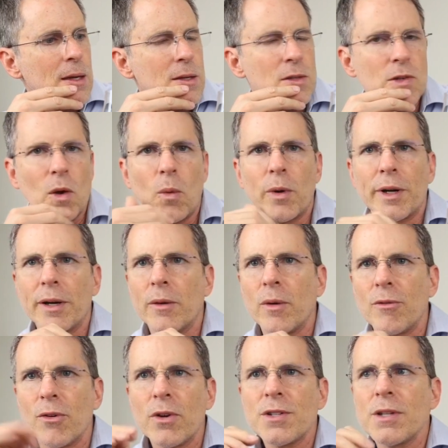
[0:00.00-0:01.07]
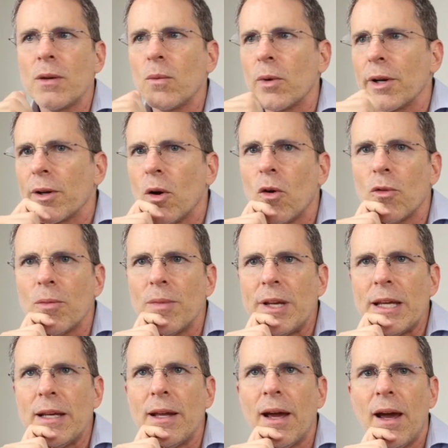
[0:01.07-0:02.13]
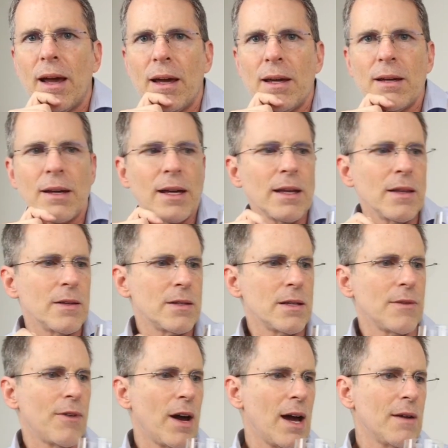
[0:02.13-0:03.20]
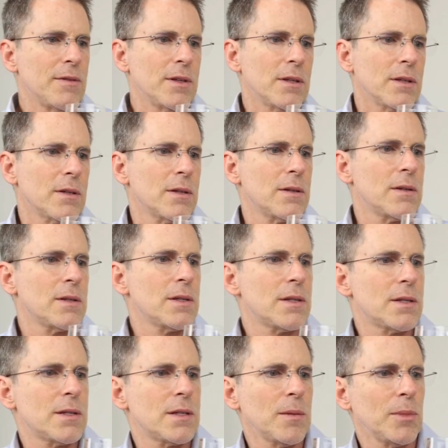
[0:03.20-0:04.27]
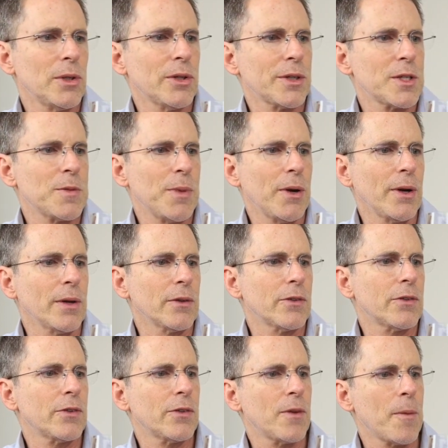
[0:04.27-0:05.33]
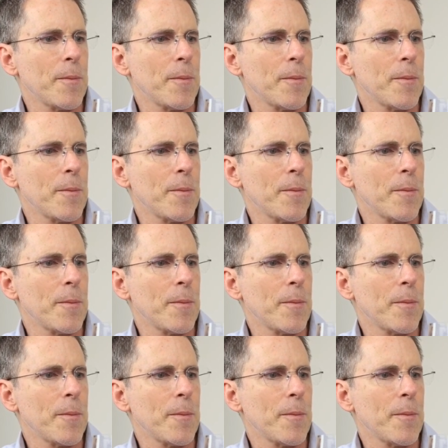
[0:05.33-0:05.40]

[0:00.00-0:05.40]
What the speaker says: So we're going to reverse it. We're going to go from D to A and see if I have the similar experience.